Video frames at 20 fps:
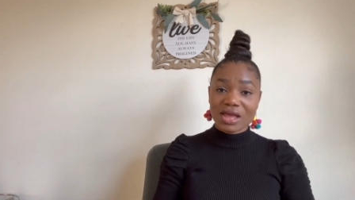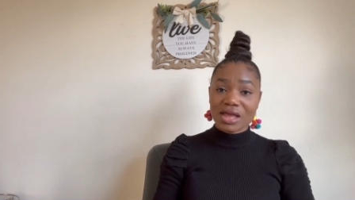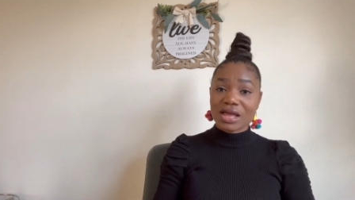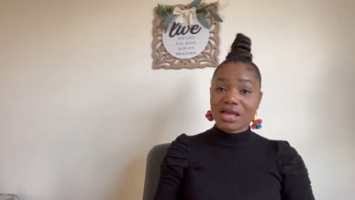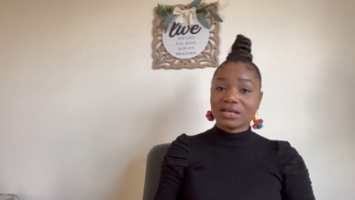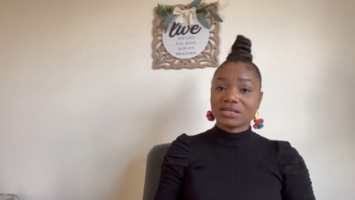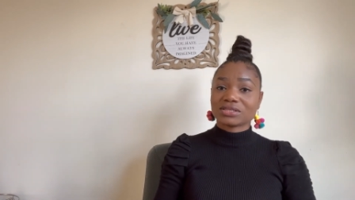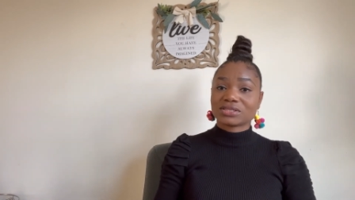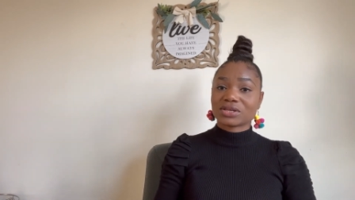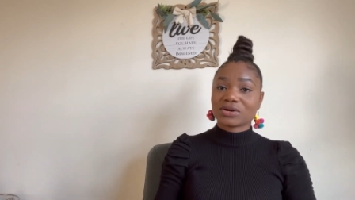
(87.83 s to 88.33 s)

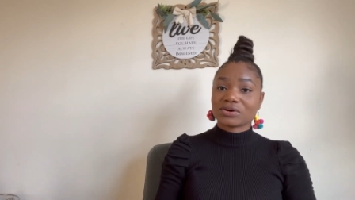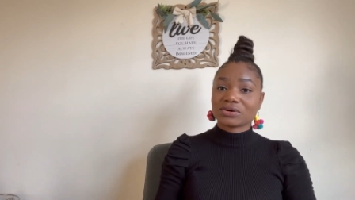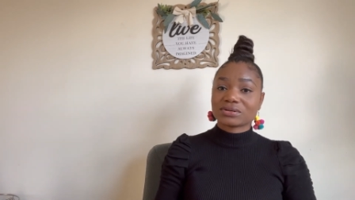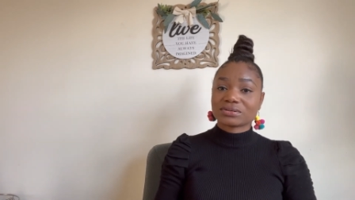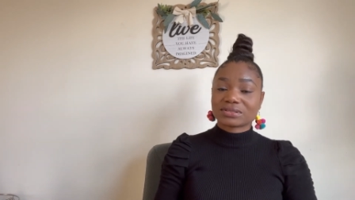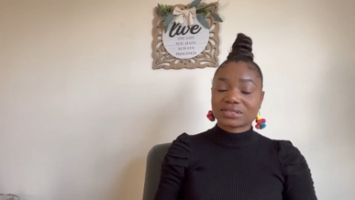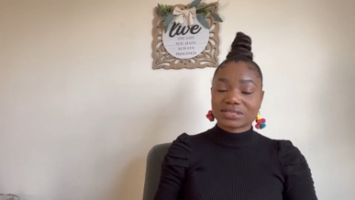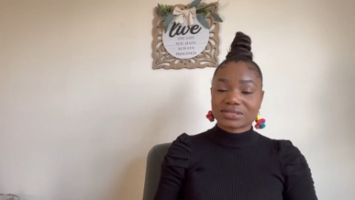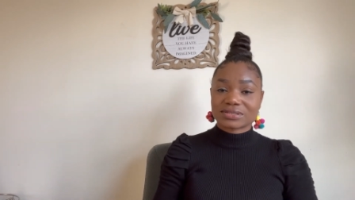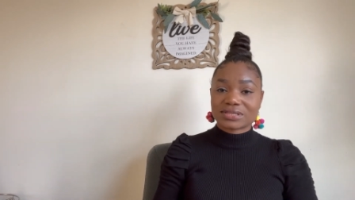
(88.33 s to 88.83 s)
So
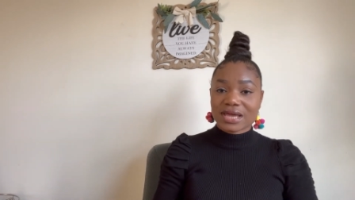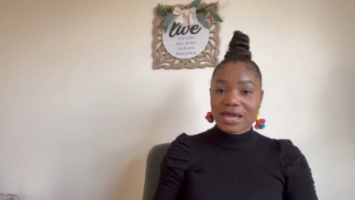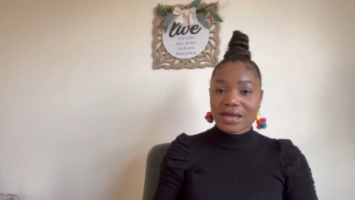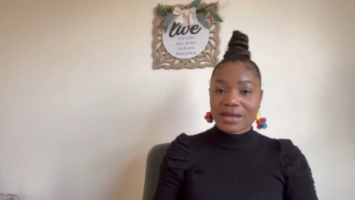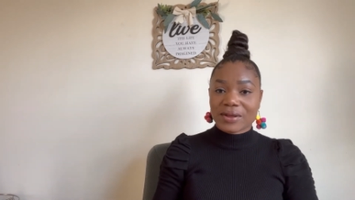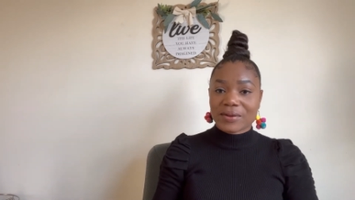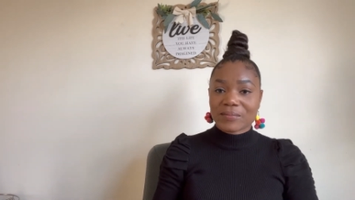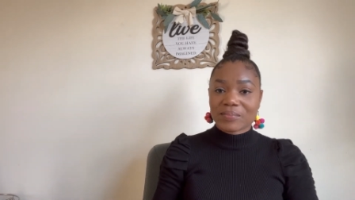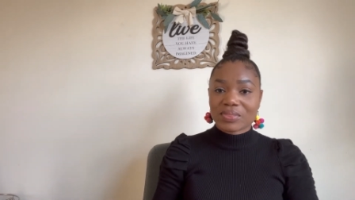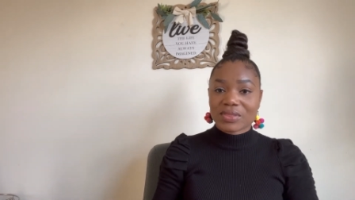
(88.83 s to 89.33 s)

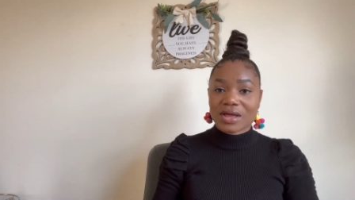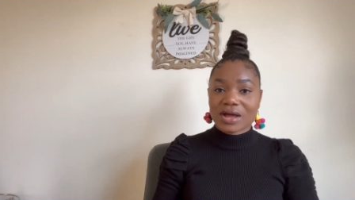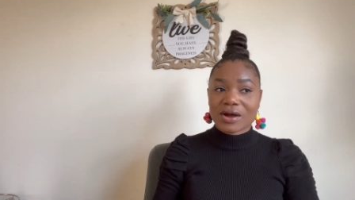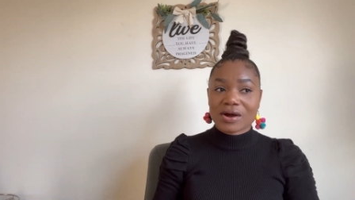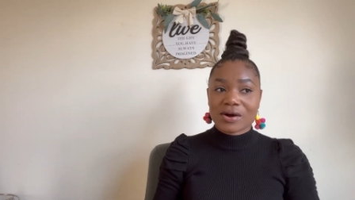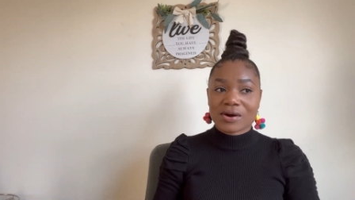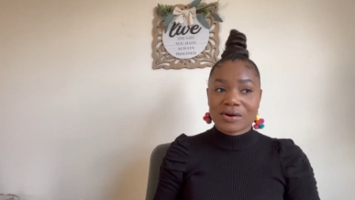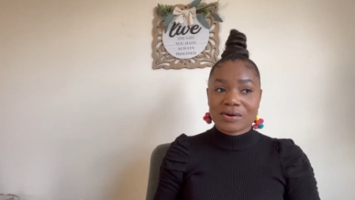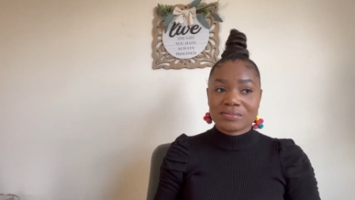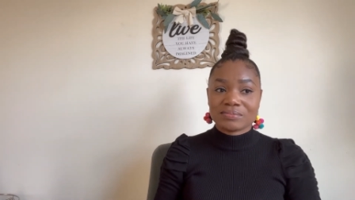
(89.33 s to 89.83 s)
today,
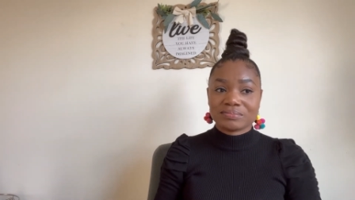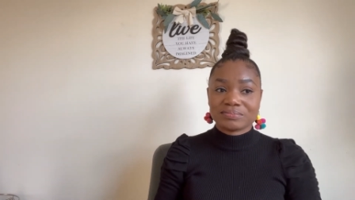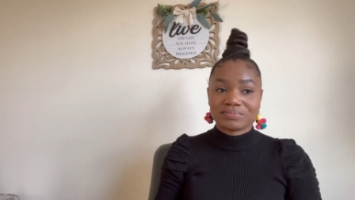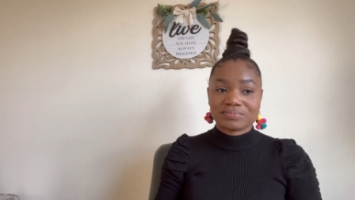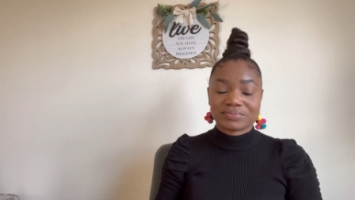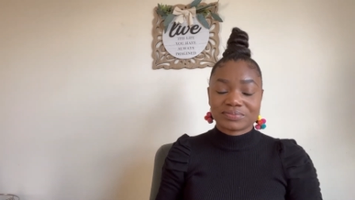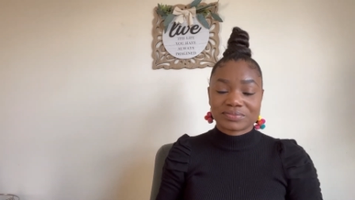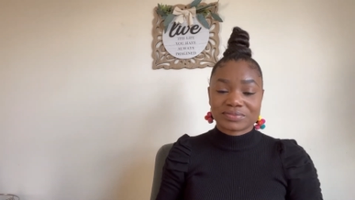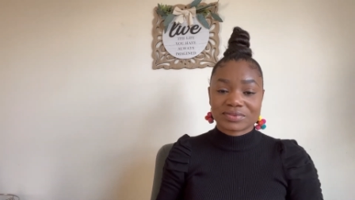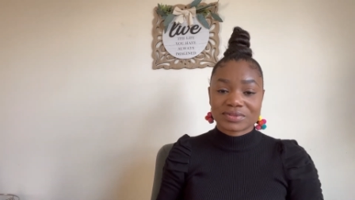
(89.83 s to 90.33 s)

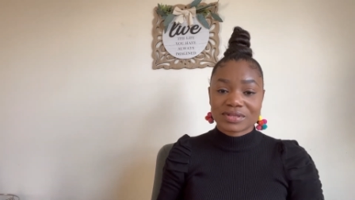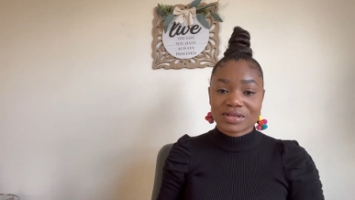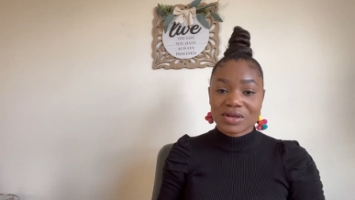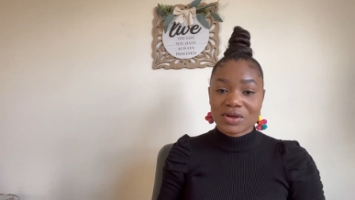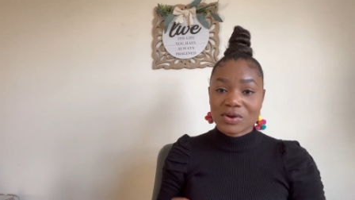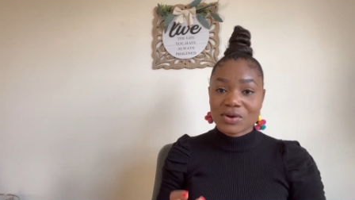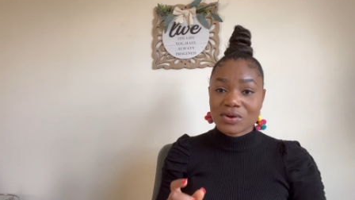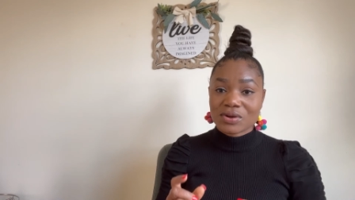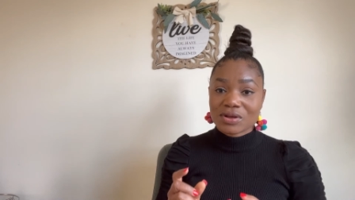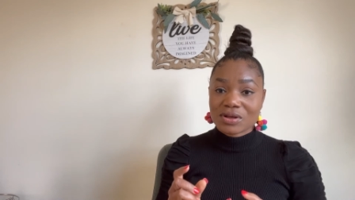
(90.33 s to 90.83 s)

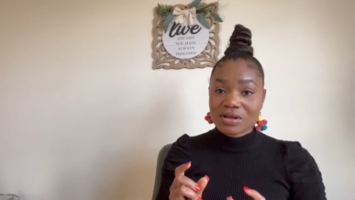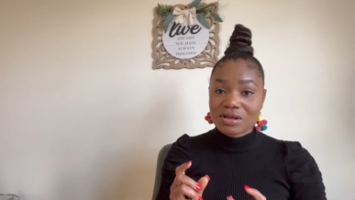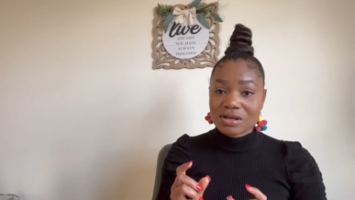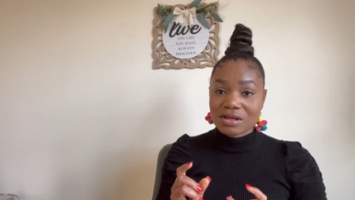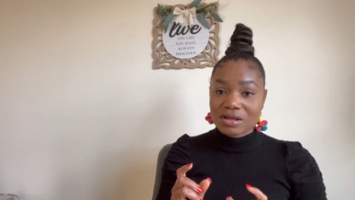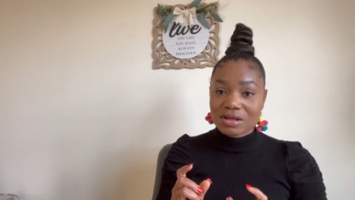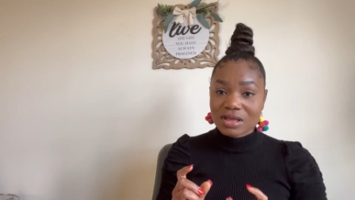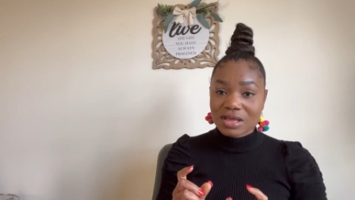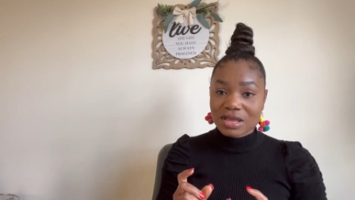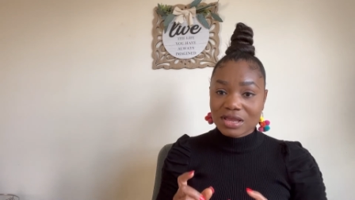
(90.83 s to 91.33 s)

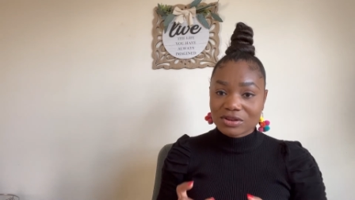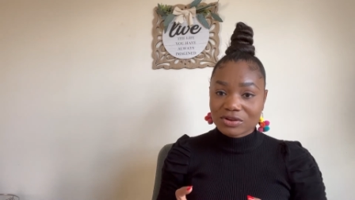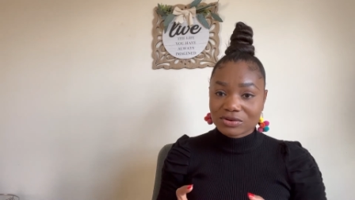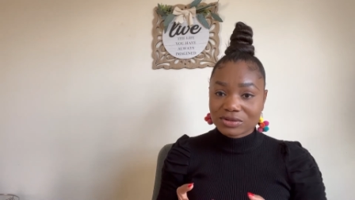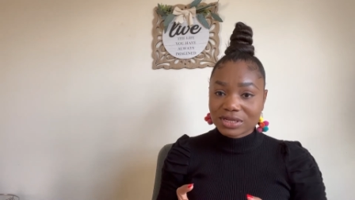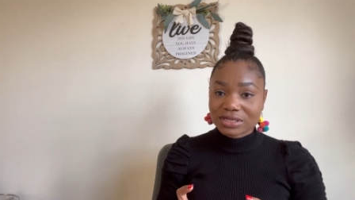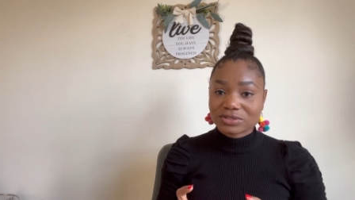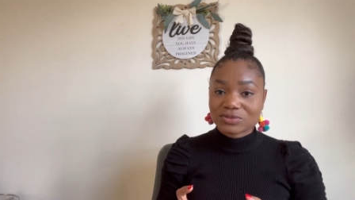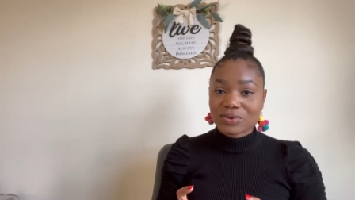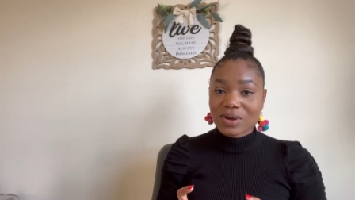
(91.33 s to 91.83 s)
in order
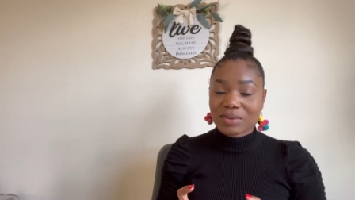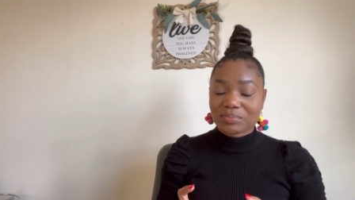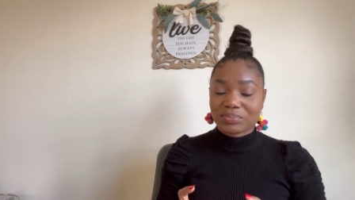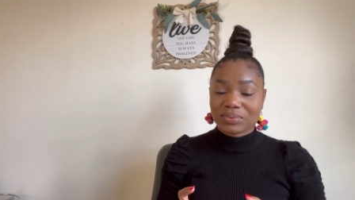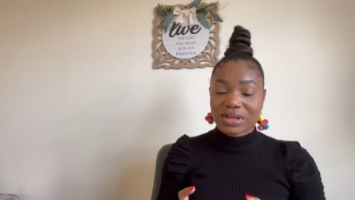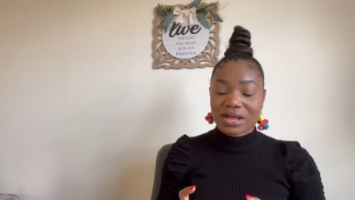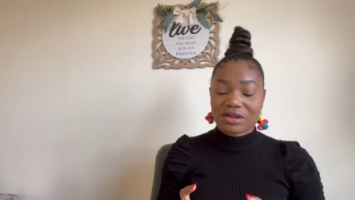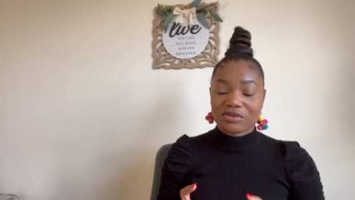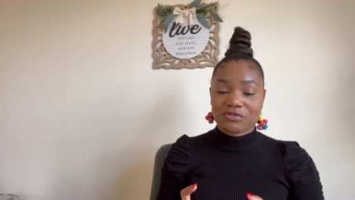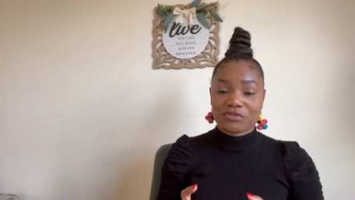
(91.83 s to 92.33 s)
to
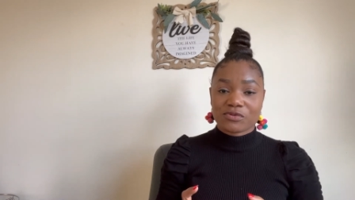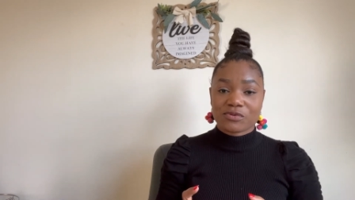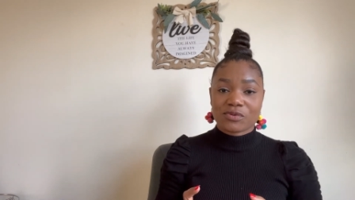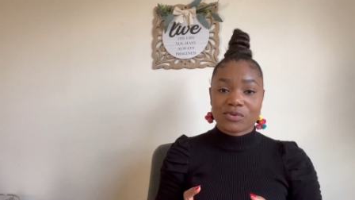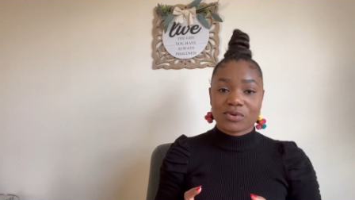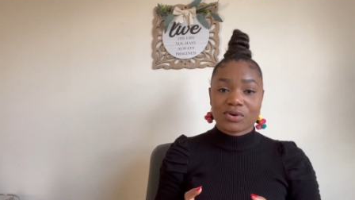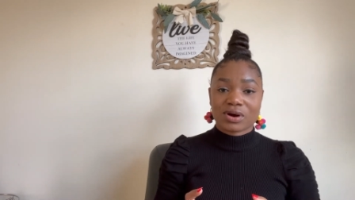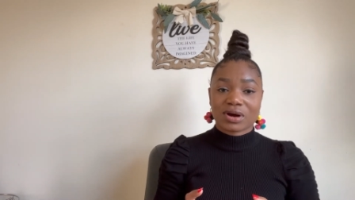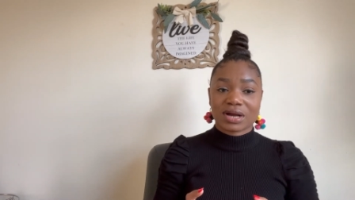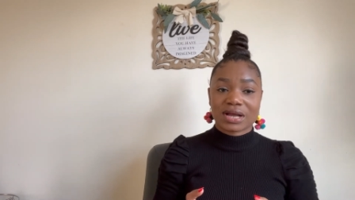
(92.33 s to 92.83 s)
apply for